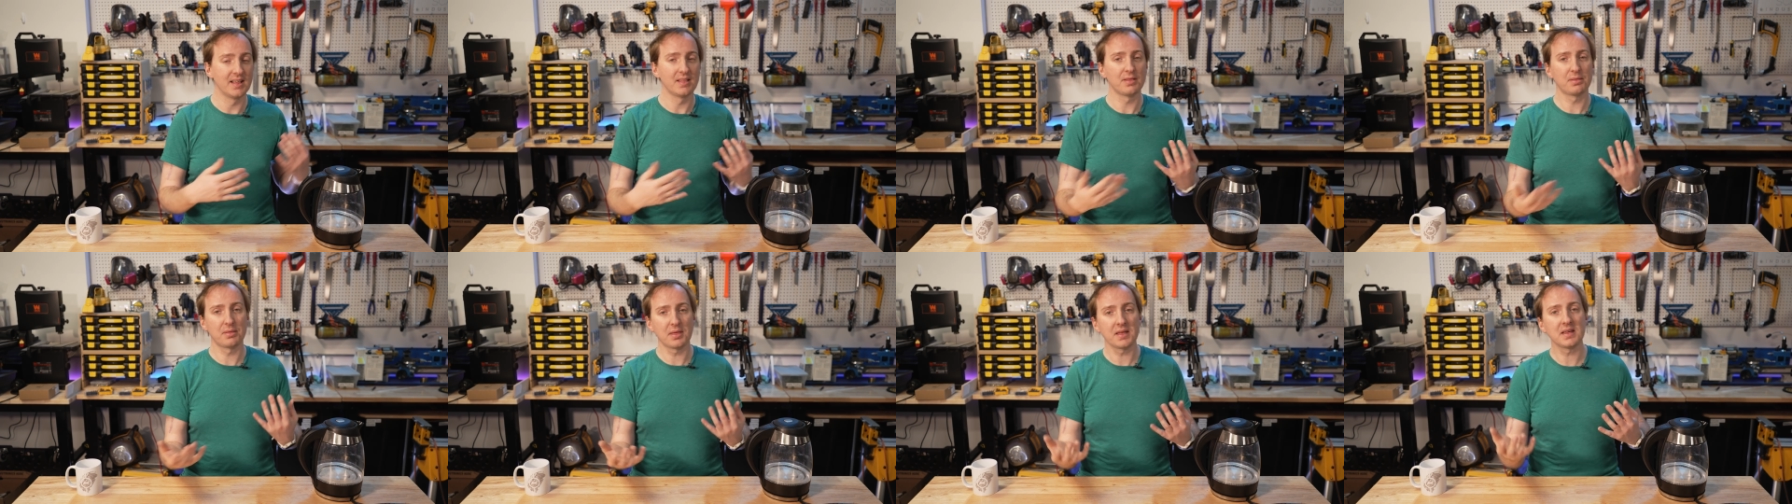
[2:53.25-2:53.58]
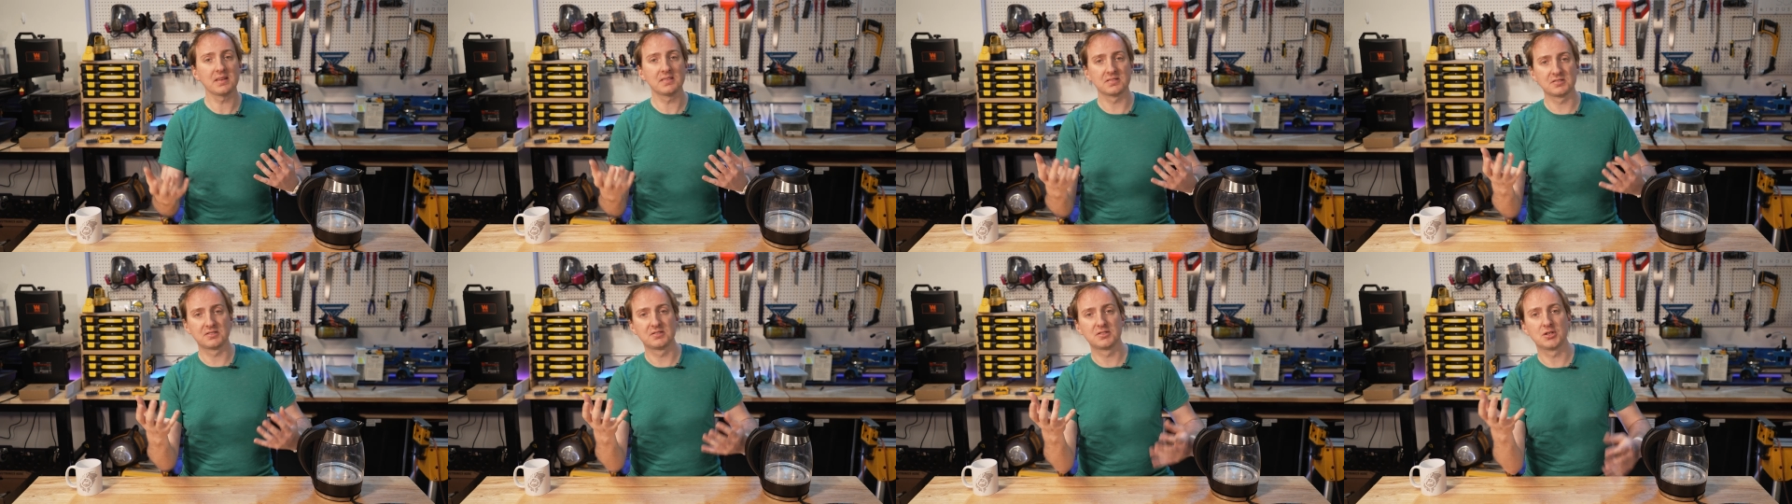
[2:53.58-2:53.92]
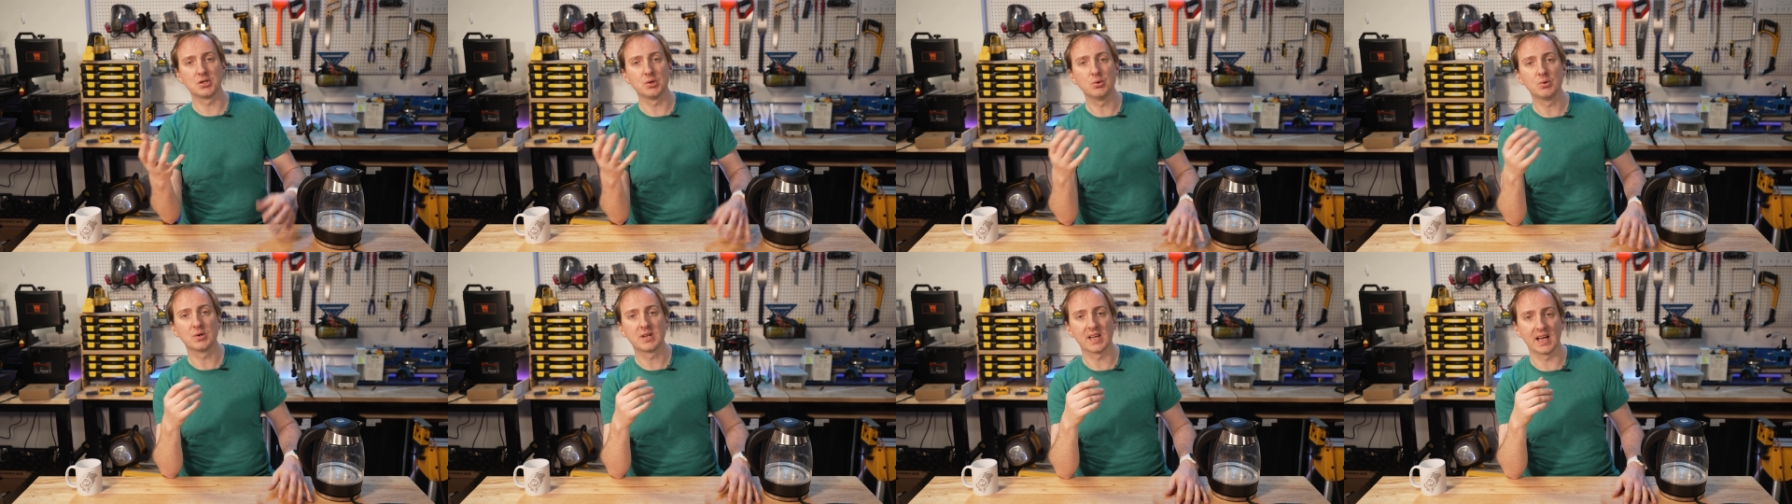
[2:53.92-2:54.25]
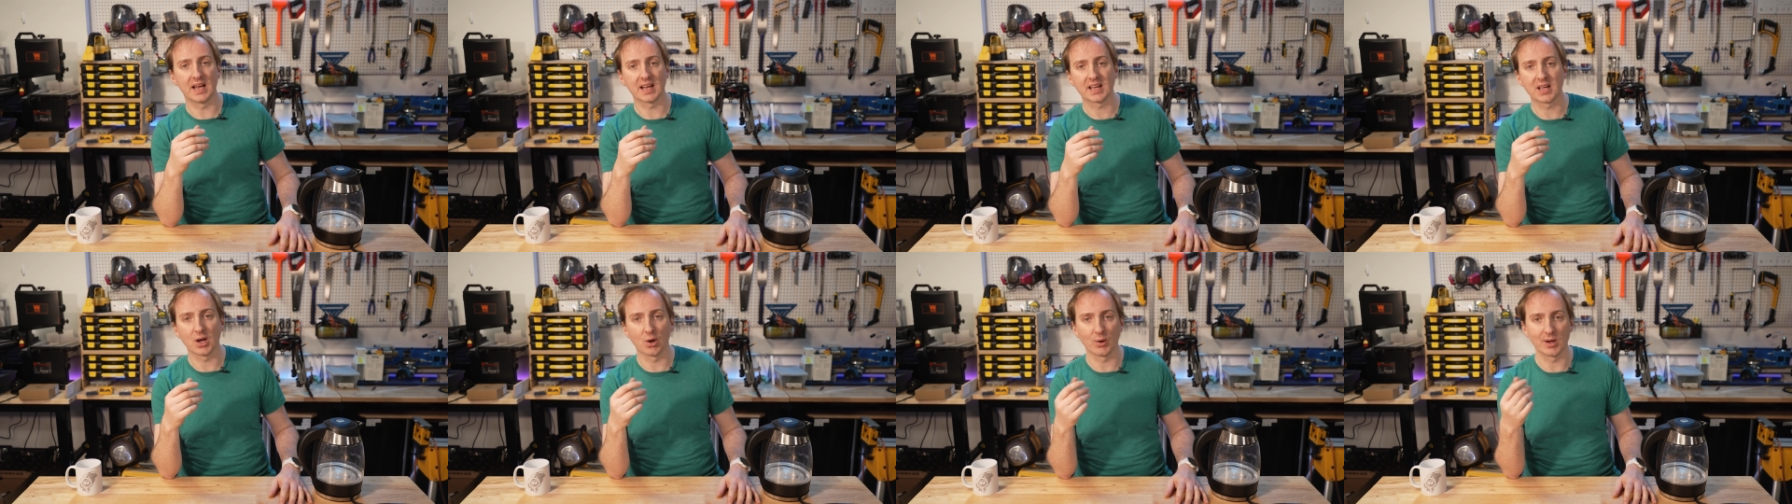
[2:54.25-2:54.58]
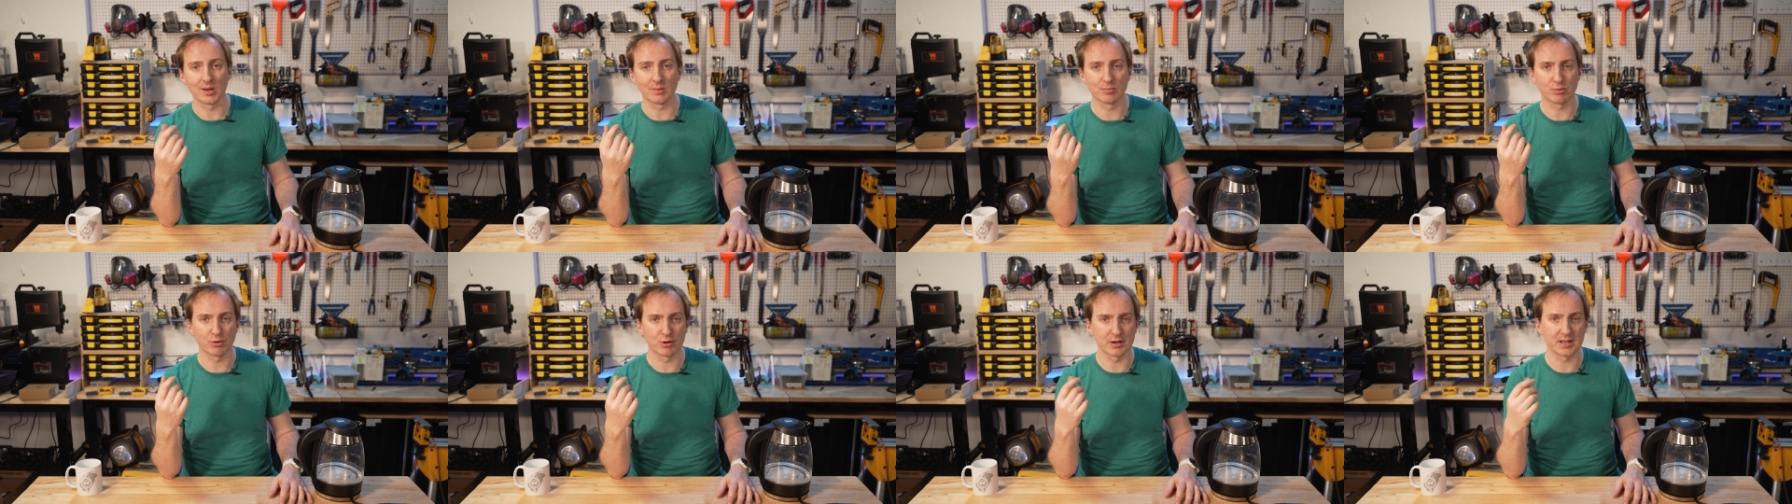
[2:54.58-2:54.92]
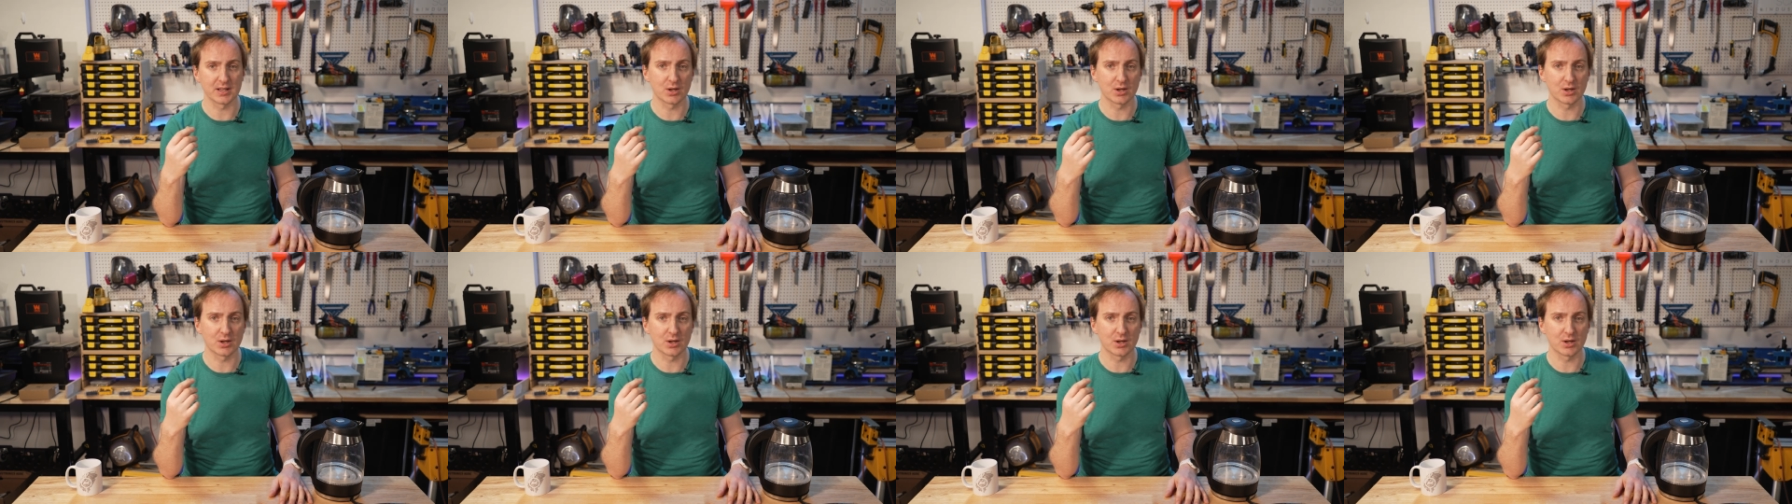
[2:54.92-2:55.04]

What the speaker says: things do get going pretty